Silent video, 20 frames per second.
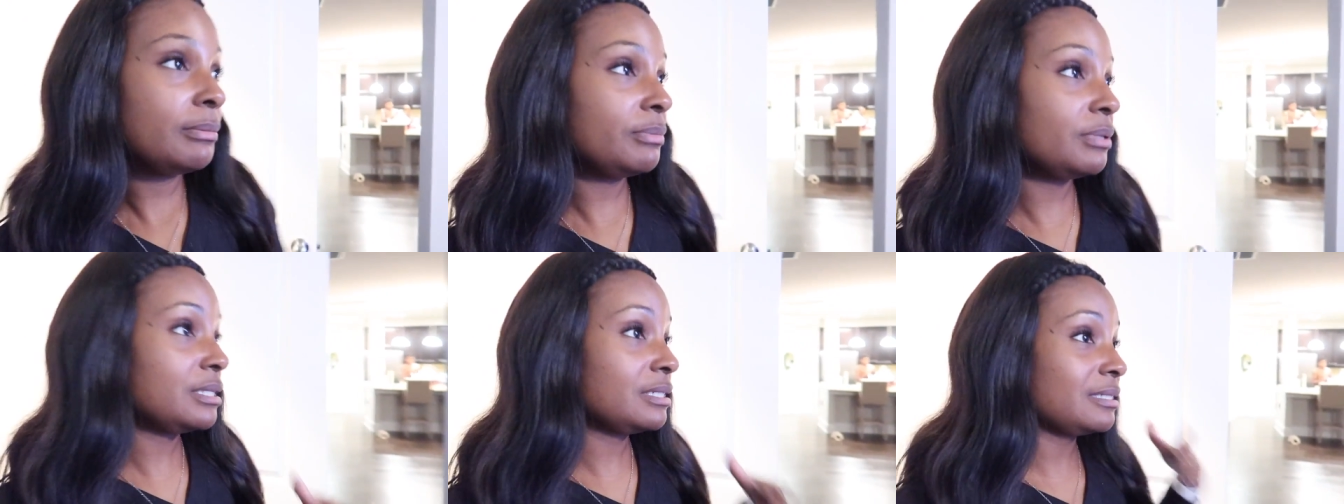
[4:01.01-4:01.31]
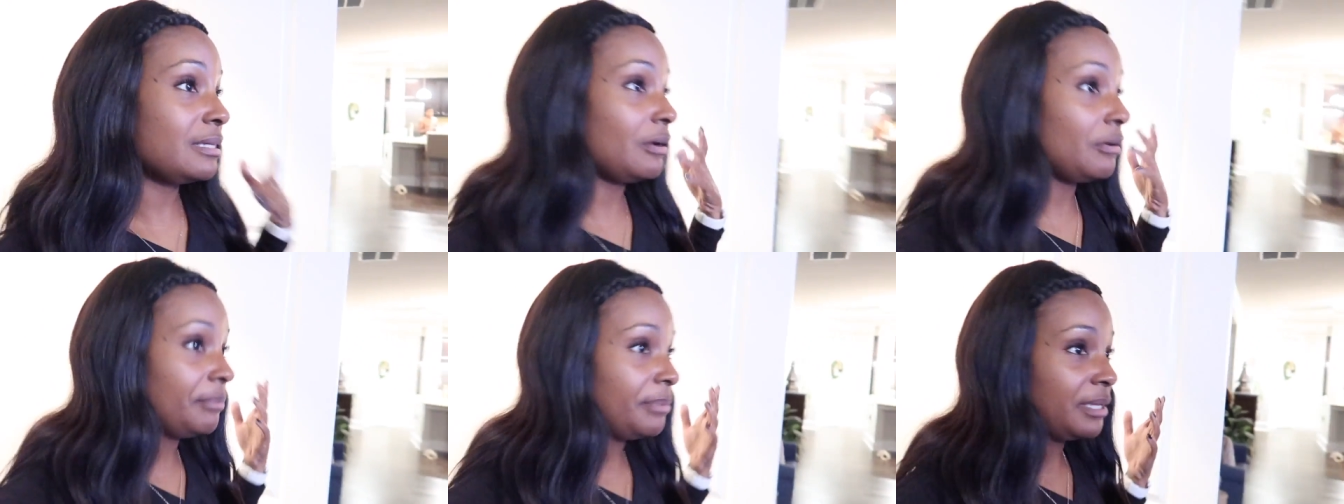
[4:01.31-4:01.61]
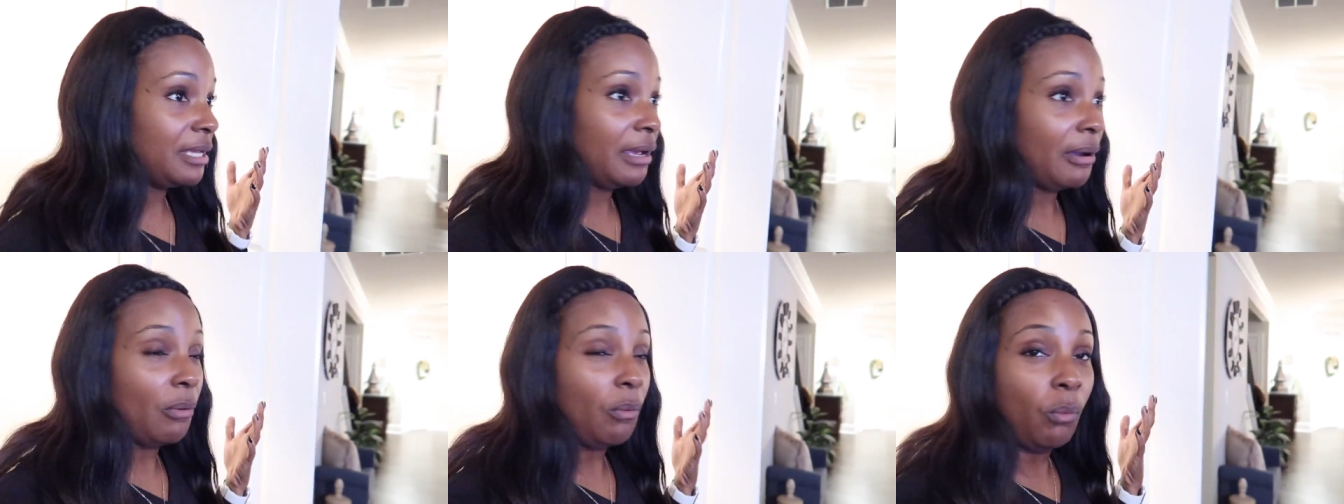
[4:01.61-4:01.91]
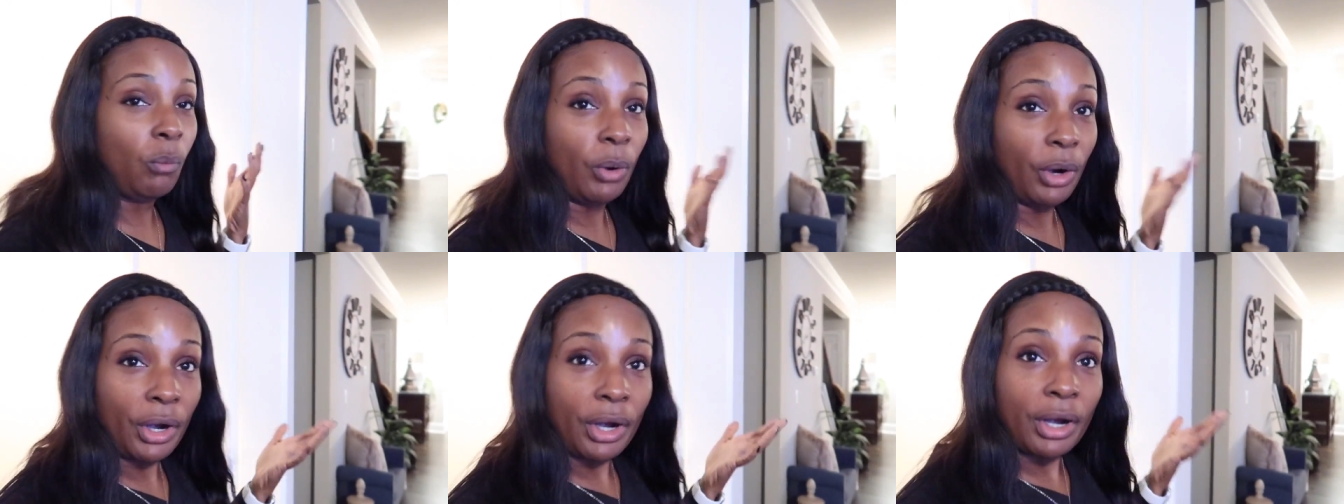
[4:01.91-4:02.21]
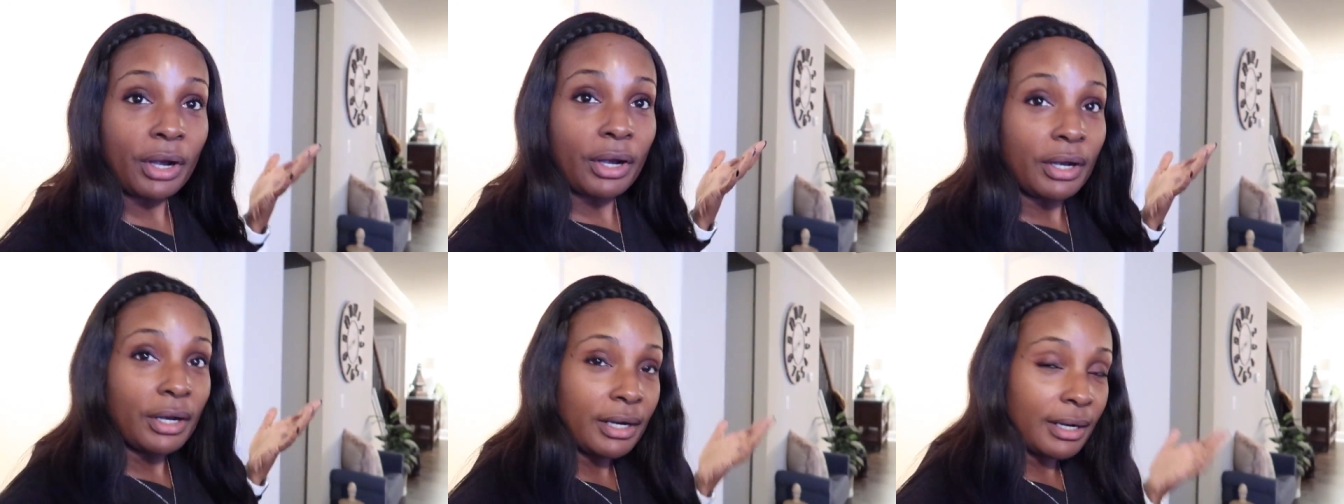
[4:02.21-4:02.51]
because I'll be at
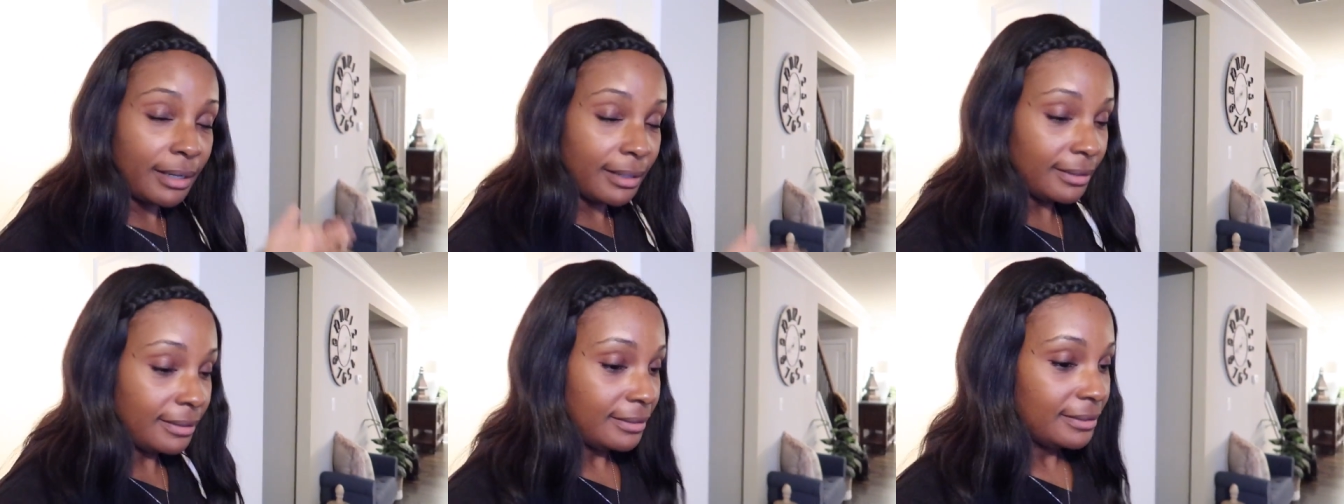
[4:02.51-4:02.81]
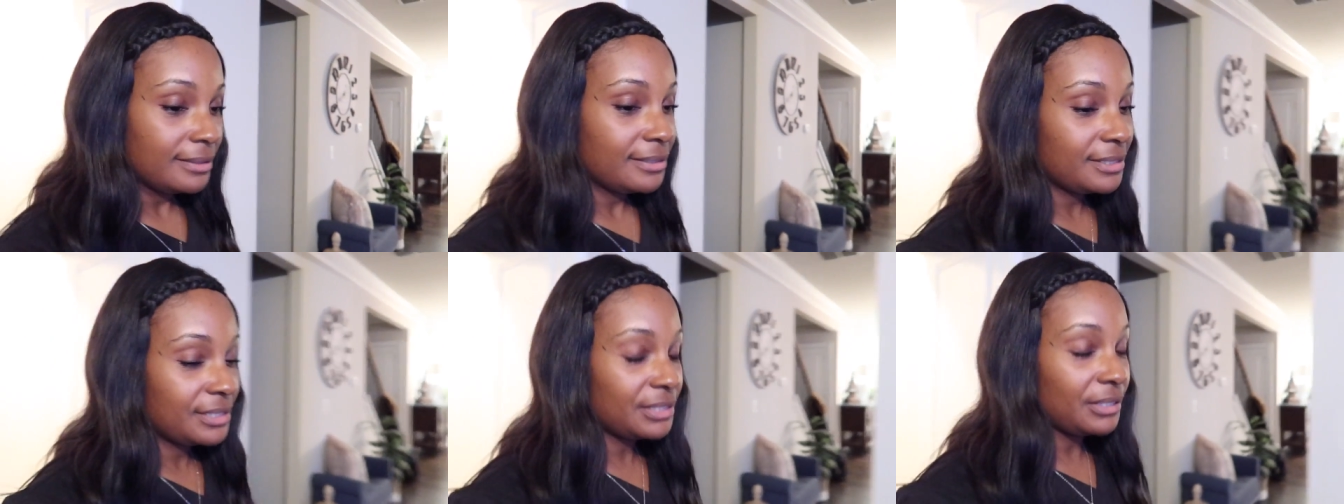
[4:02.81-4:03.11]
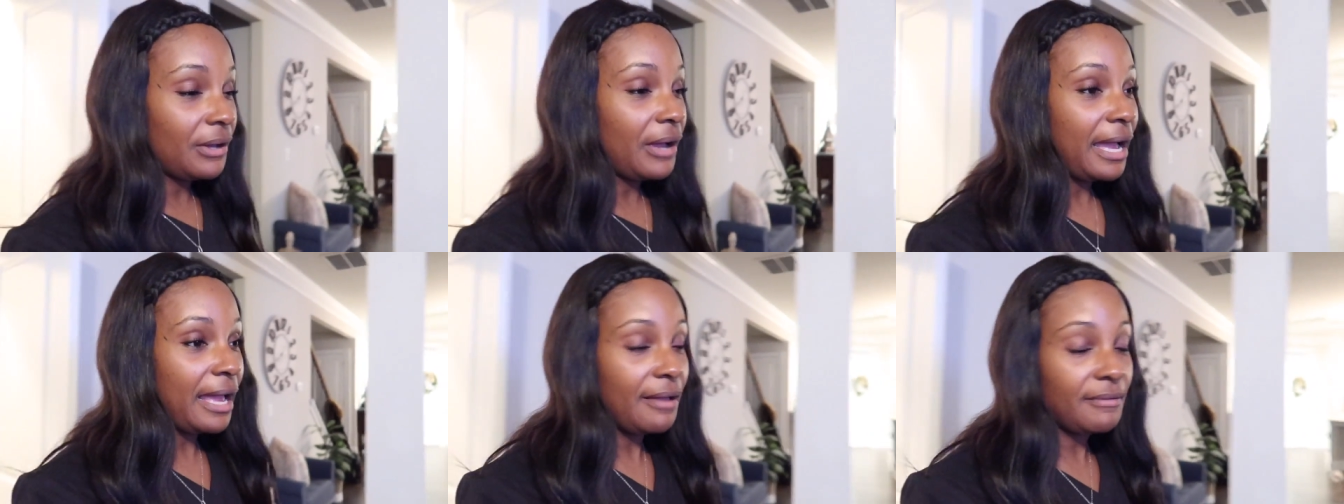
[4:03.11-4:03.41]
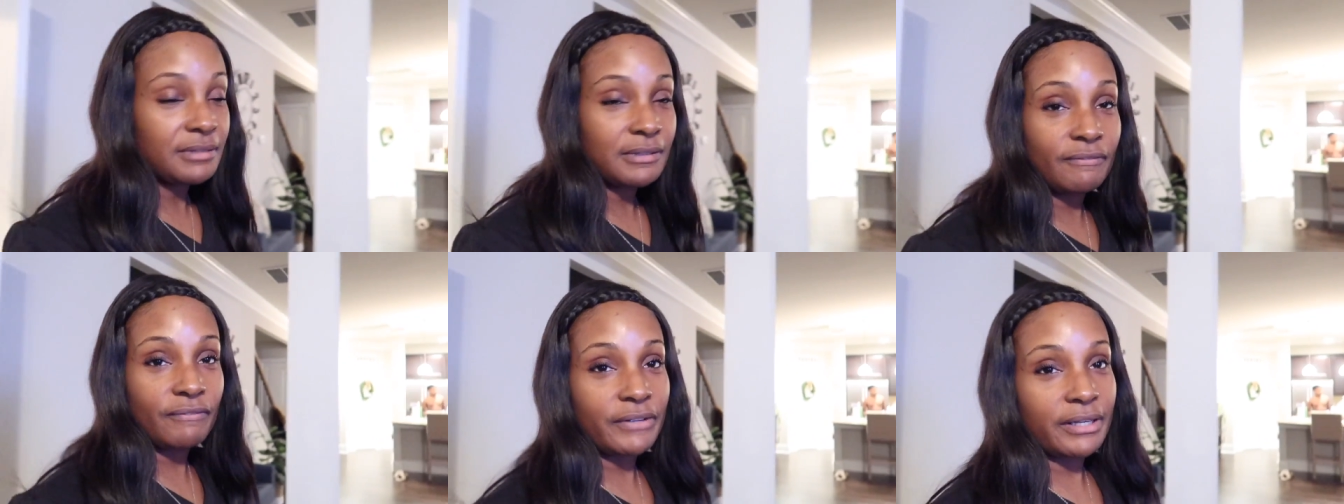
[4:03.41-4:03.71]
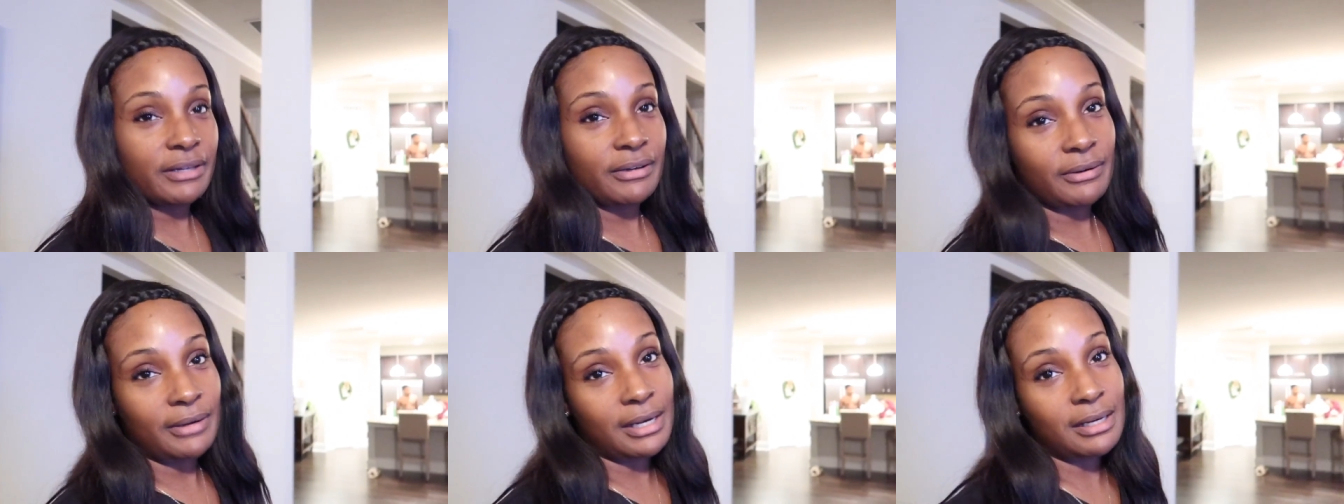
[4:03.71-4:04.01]
work. So I have to
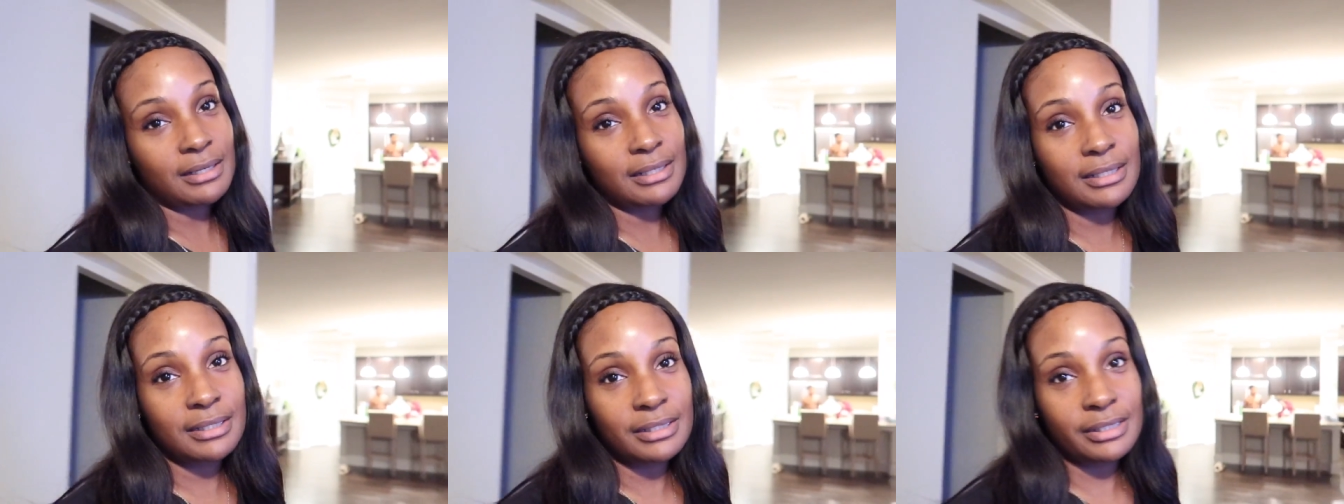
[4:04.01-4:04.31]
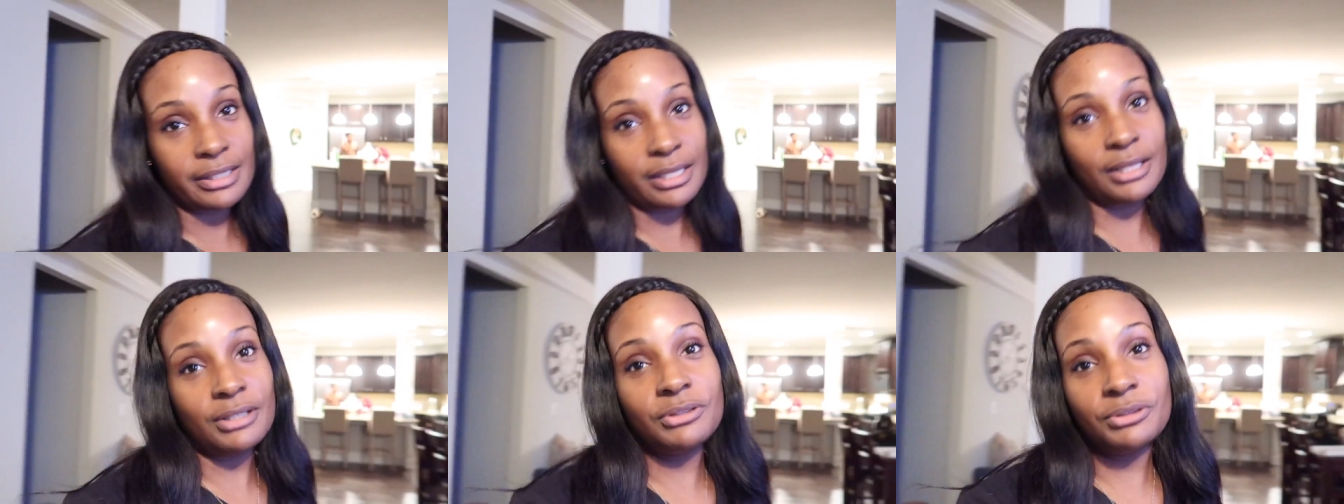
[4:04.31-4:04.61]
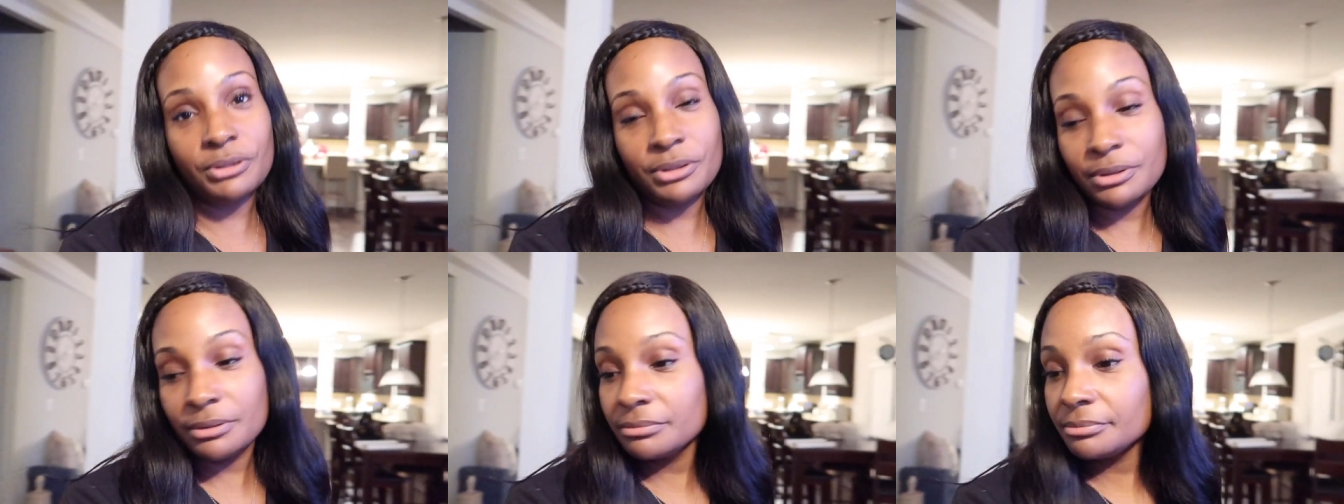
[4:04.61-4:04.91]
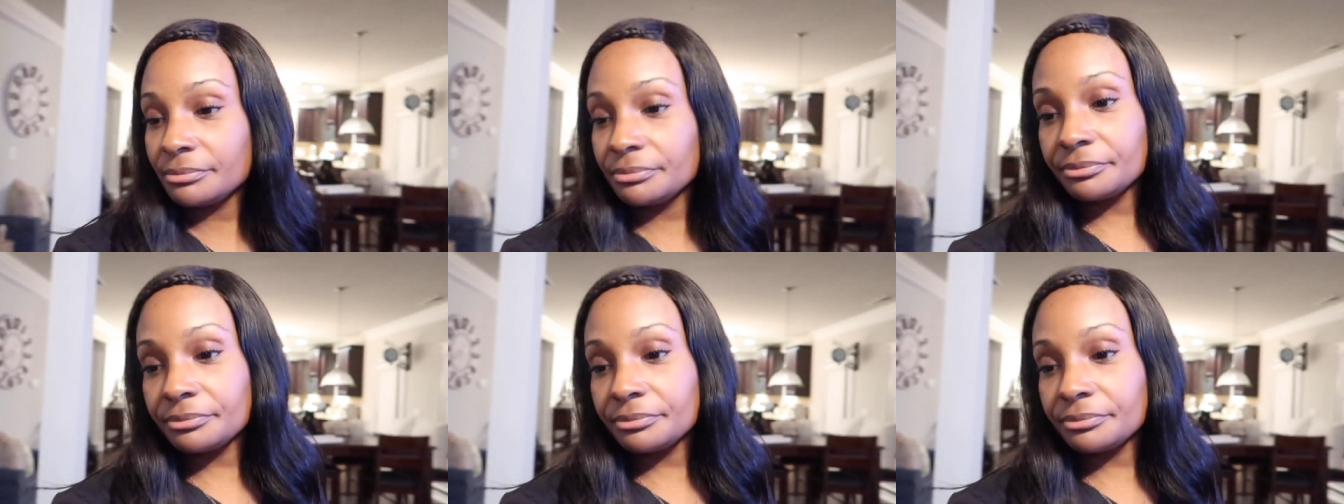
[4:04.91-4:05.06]
figure out a good schedule